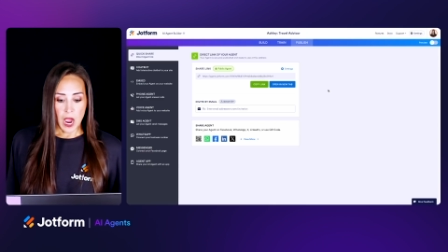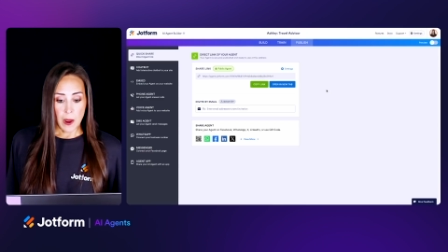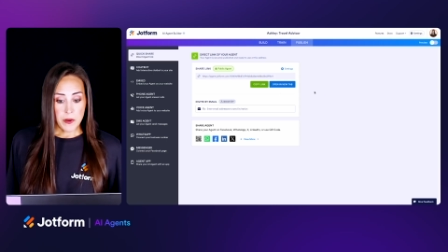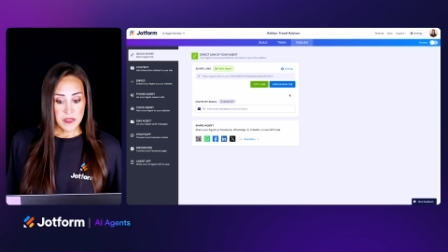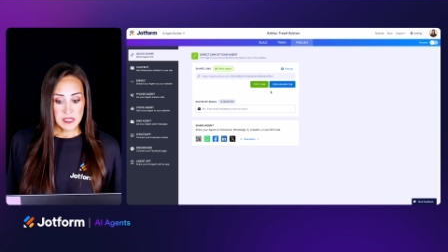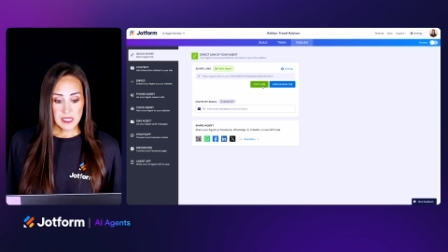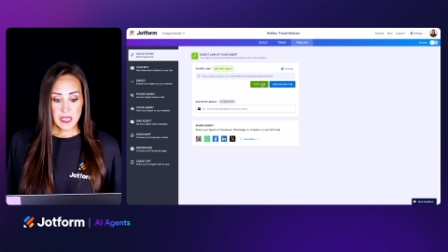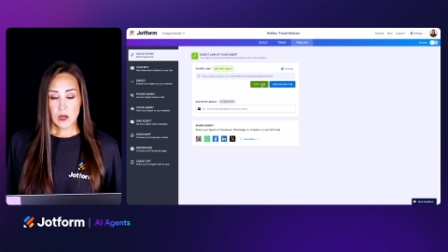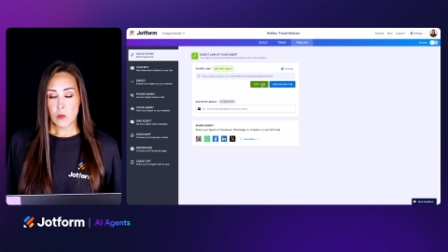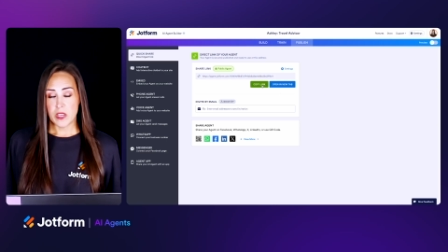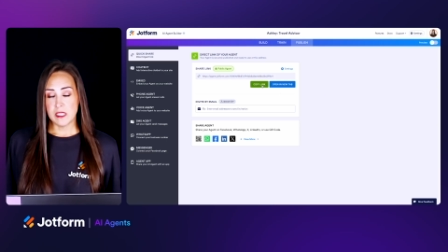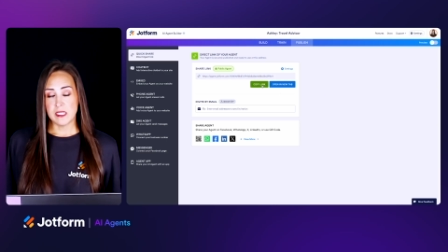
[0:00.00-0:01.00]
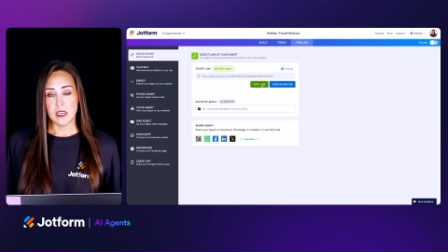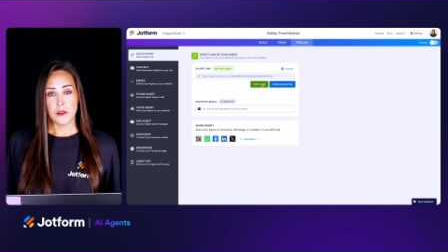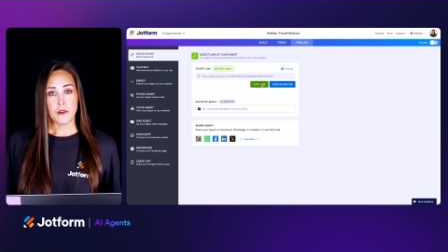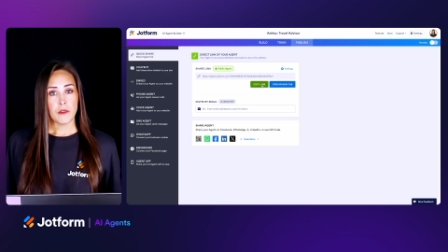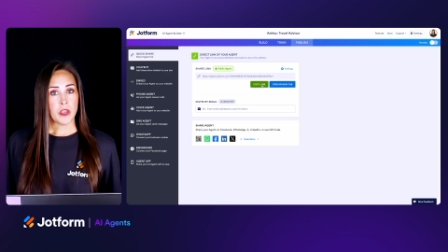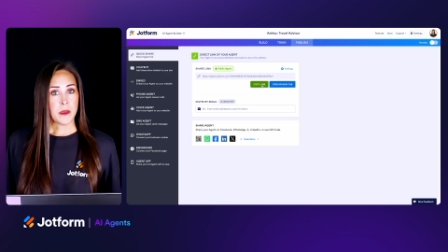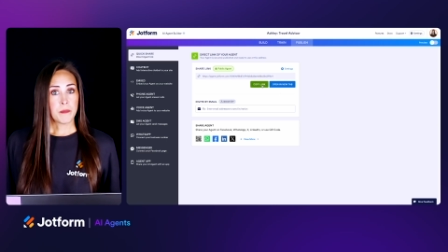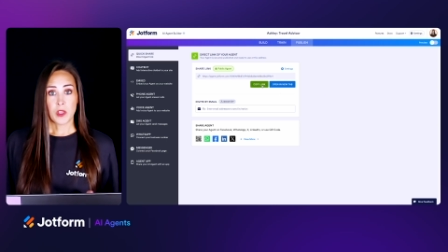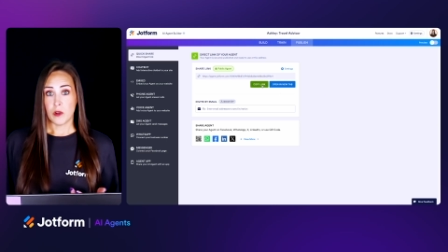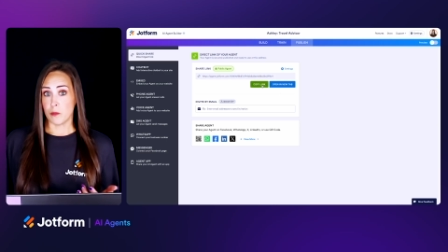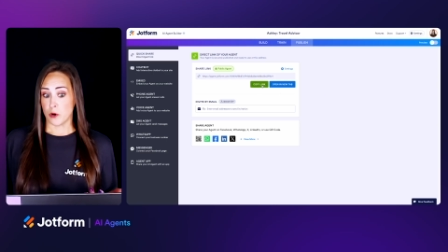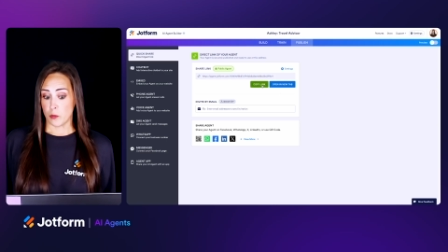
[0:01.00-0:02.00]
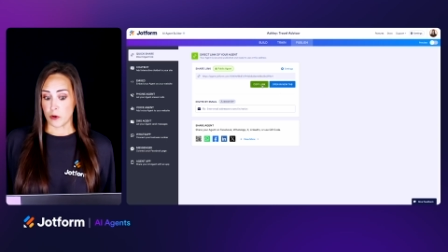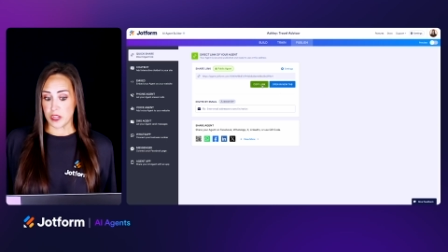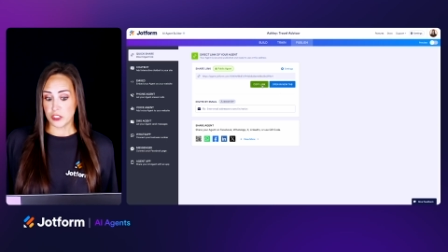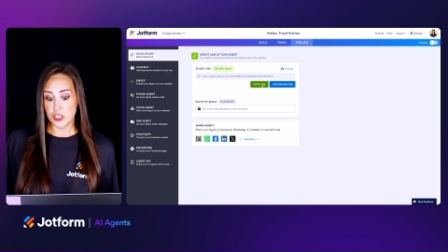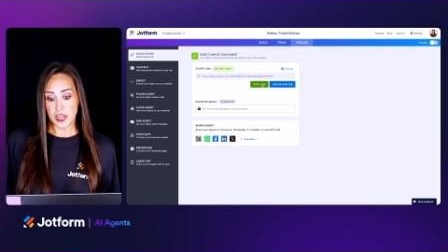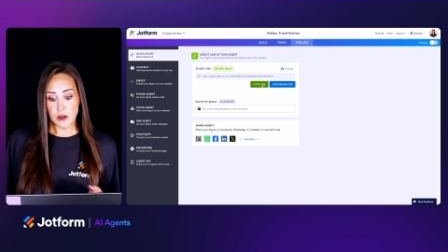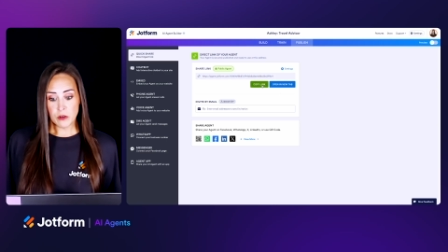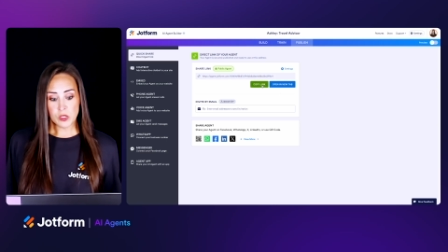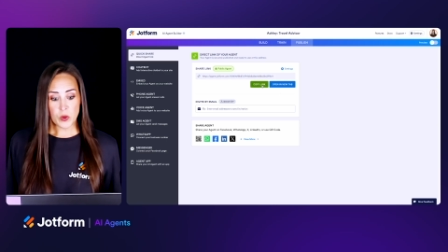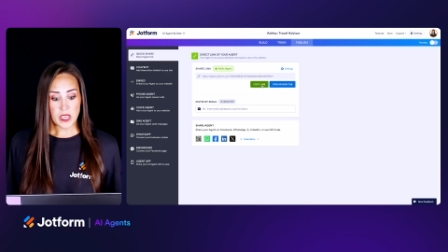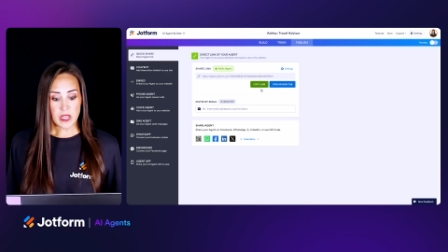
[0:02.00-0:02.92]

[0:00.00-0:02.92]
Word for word: can copy this link and we can send it through the appropriate channels.